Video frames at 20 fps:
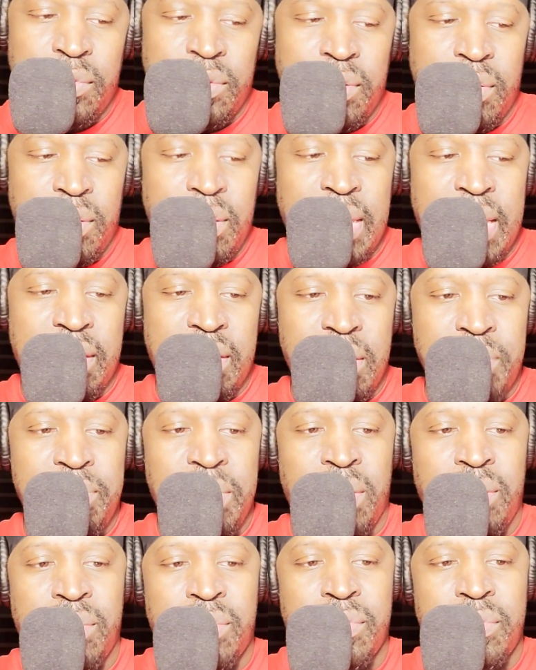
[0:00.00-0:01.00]
Like, come
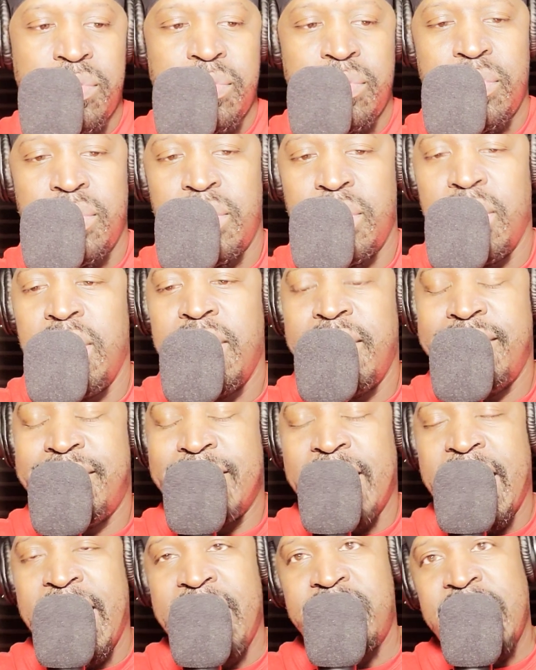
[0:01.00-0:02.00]
on.
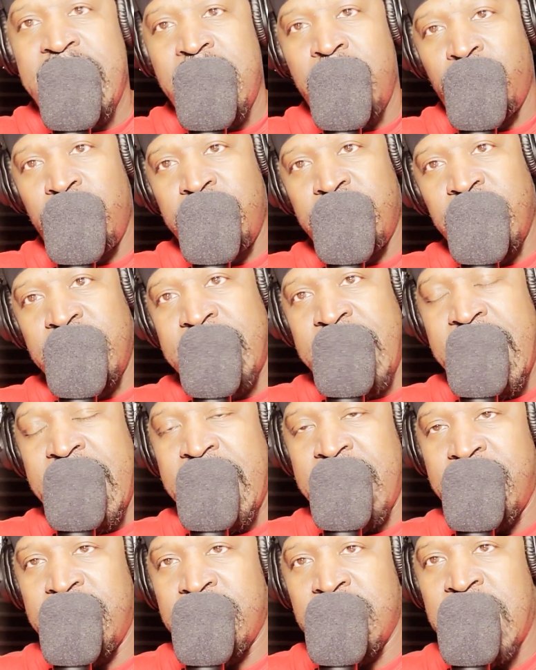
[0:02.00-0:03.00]
Same thing with the
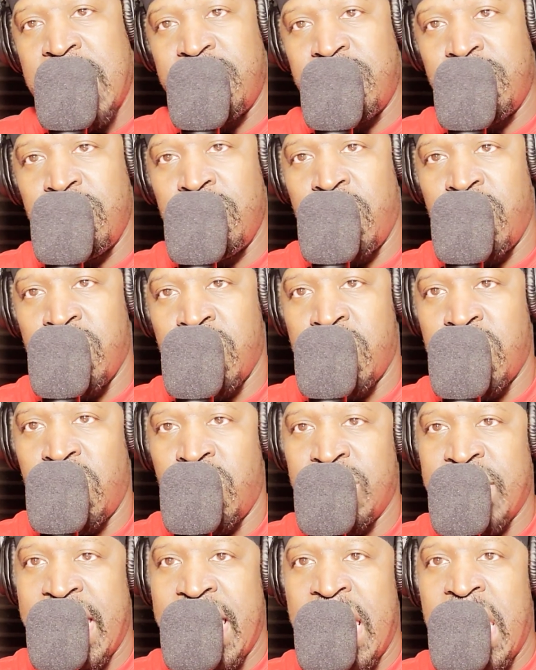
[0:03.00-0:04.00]
guy not too long
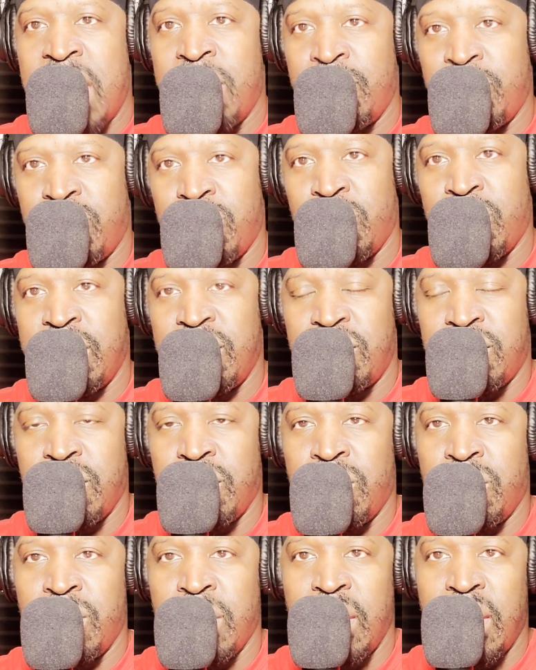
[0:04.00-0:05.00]
ago, the Adam
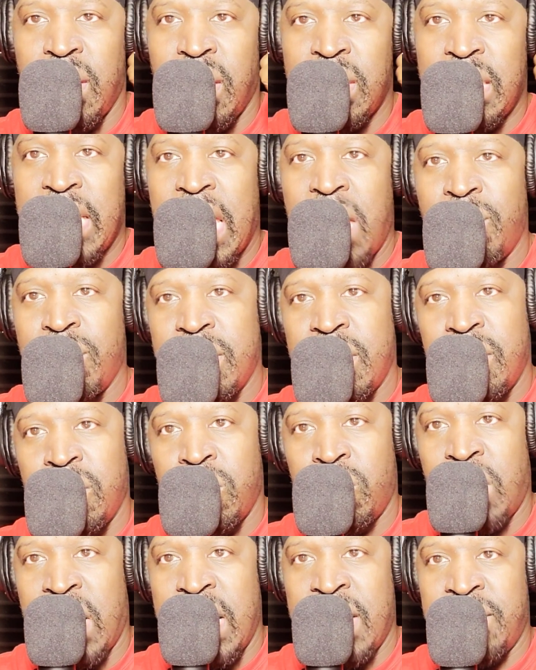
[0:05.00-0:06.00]
22, allowing his
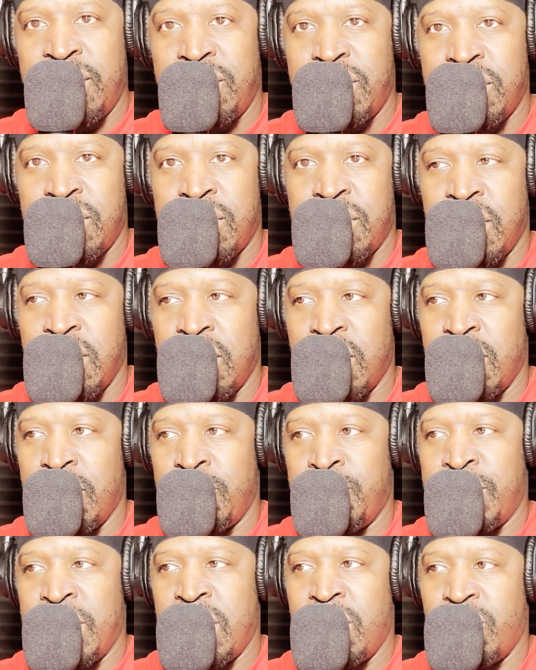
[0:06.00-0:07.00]
wife to
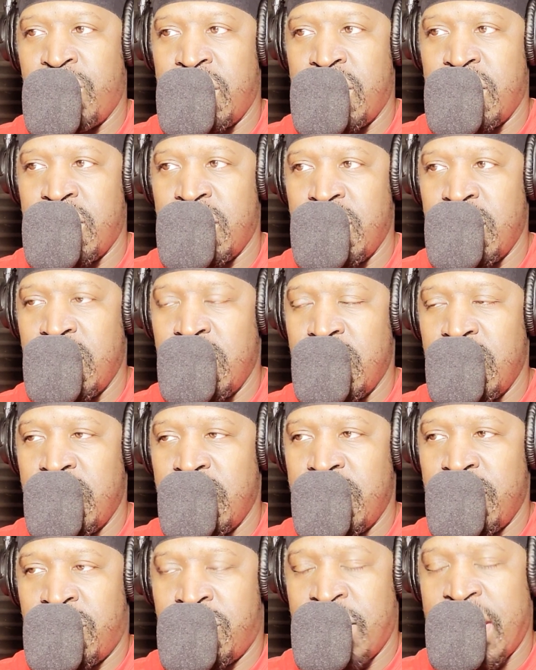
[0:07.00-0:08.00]
be with
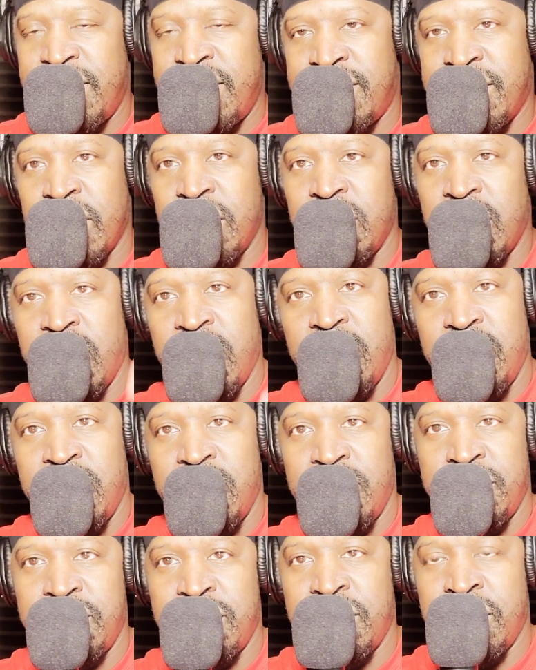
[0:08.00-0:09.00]
Jason
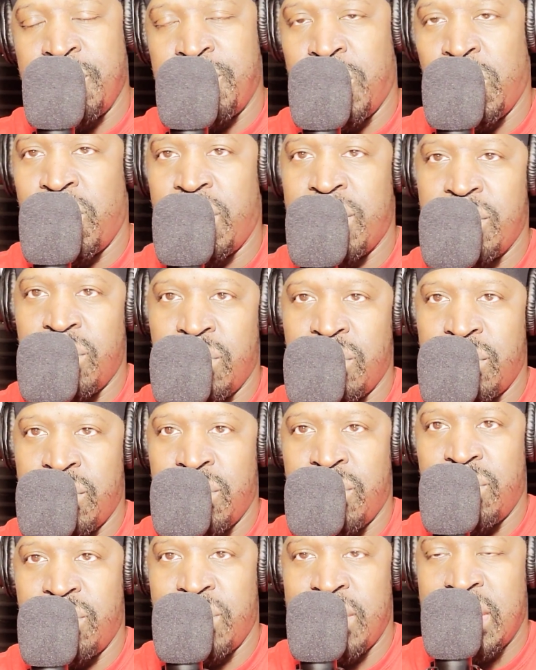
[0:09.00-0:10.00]
Love, the porno
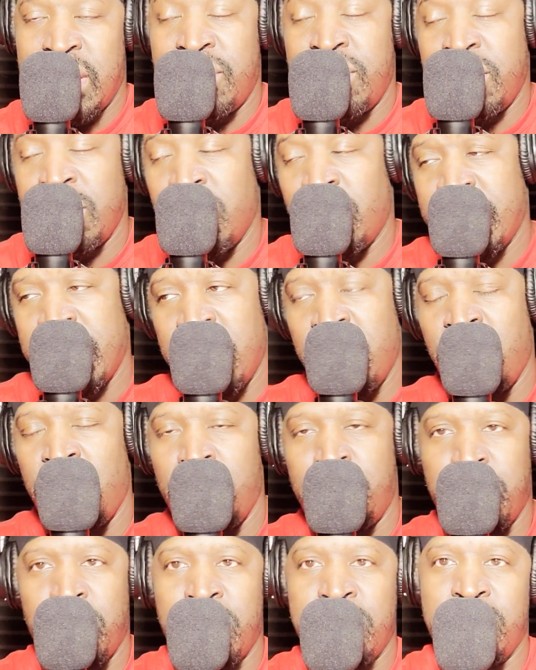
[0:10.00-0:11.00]
dude, even though they
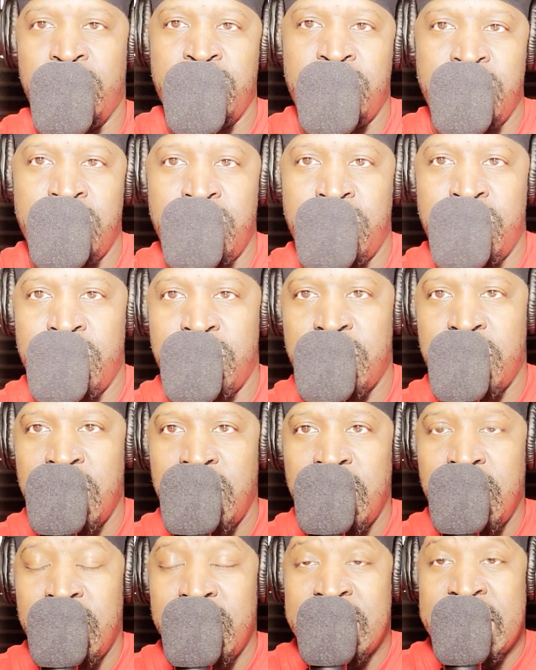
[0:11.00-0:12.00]
all porno dudes.
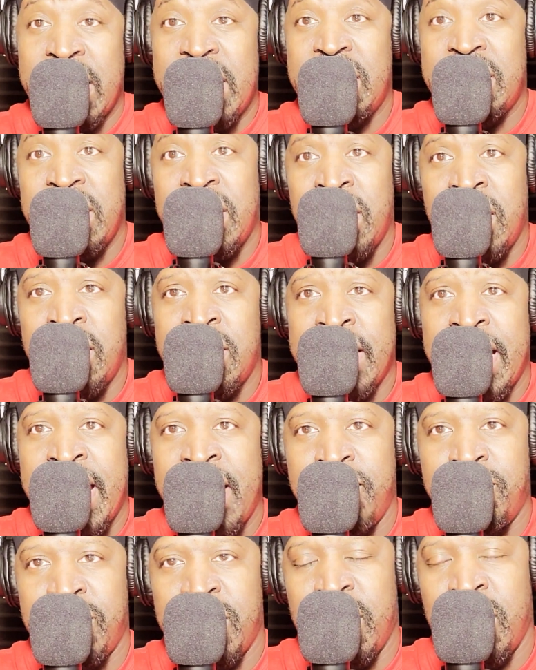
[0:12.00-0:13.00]
They did
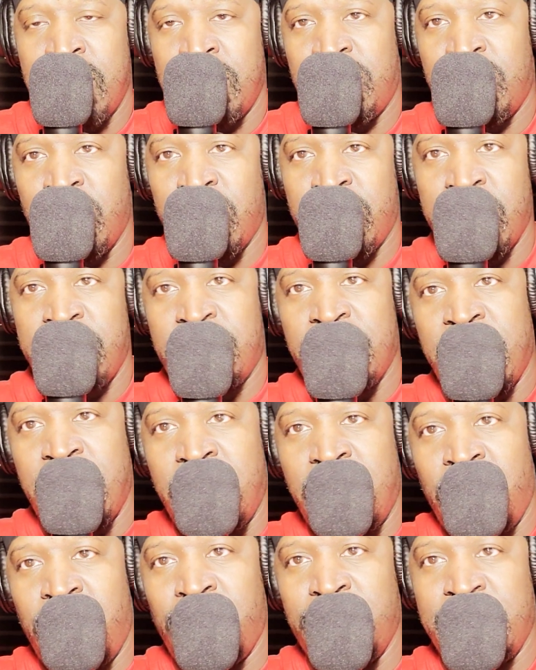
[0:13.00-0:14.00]
that and took it to
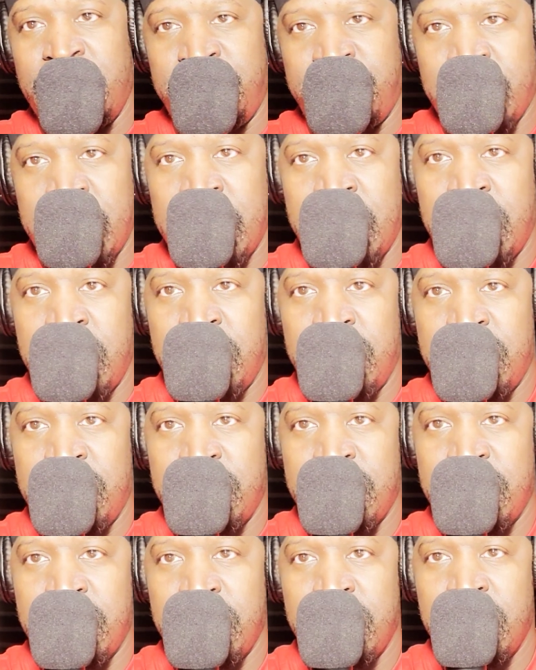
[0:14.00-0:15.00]

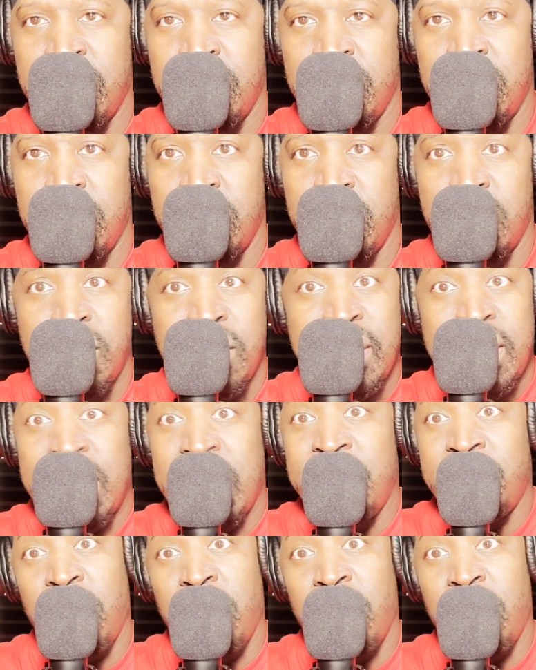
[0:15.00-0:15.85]
OnlyFans. It's